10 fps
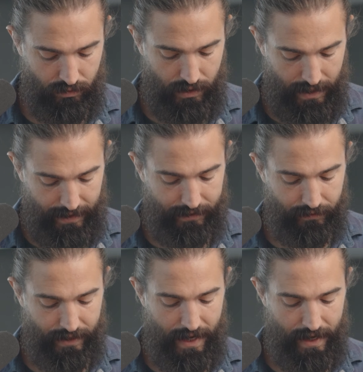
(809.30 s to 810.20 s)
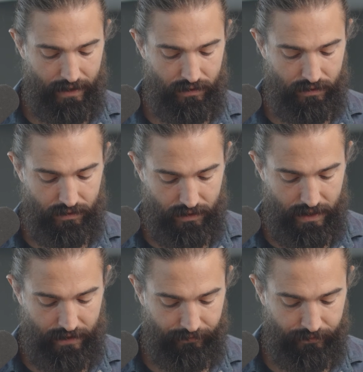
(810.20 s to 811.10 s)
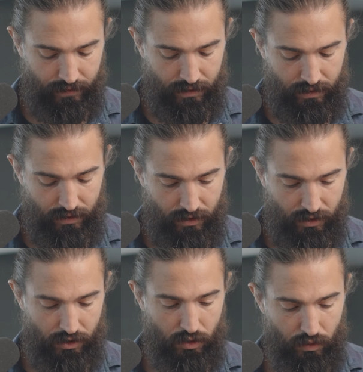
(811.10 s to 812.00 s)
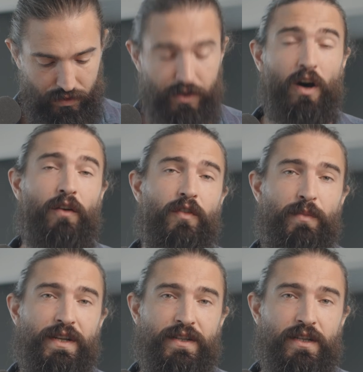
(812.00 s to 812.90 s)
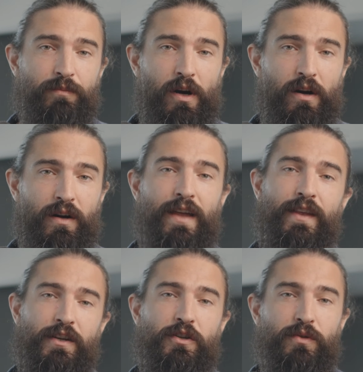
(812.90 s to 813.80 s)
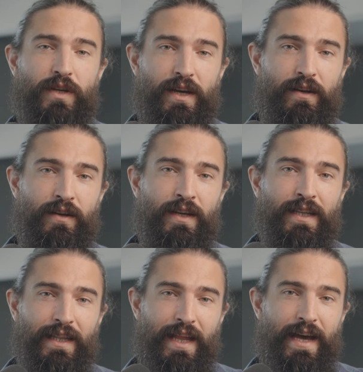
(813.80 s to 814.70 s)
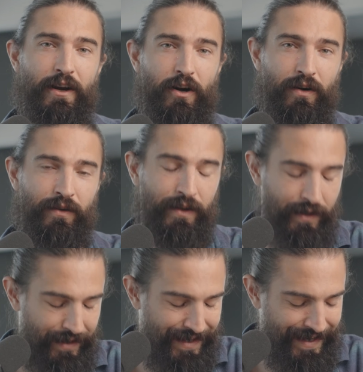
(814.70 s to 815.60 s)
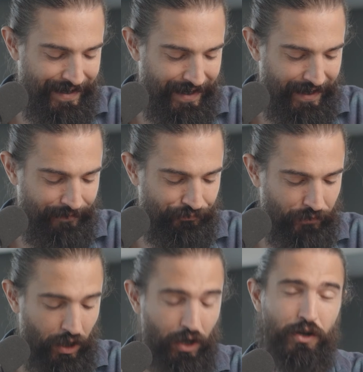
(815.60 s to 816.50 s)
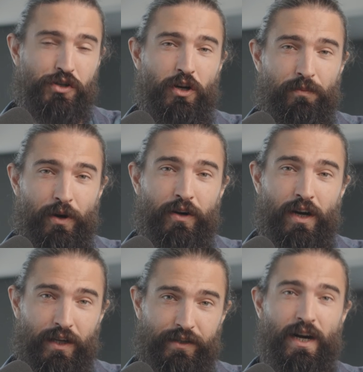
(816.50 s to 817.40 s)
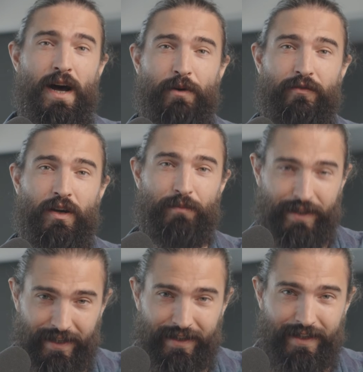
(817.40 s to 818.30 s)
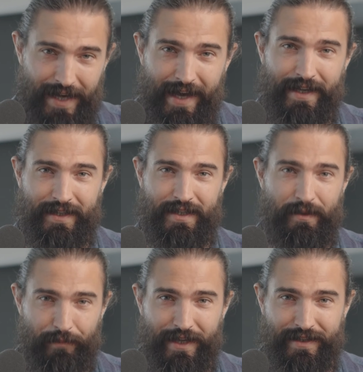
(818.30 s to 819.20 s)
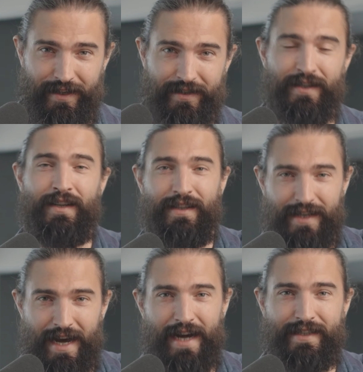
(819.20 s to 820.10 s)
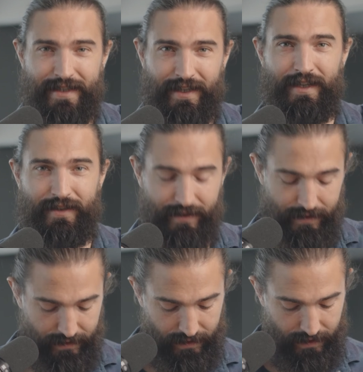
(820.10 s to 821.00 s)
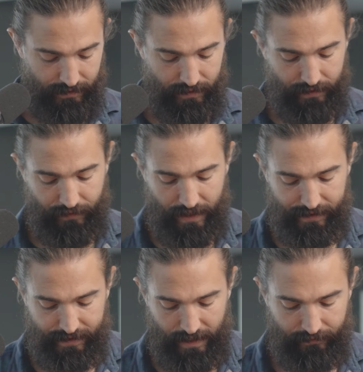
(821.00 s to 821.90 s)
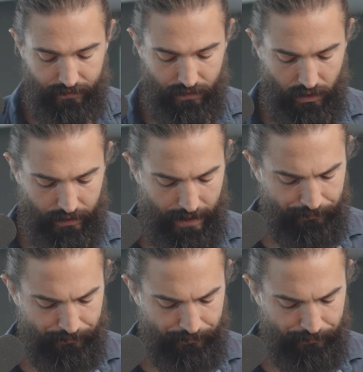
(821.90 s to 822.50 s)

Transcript: And that's okay if you solve the business part and then you can layer the art show part on top of it. But the cake is the business. The icing is the fun stuff. Okay.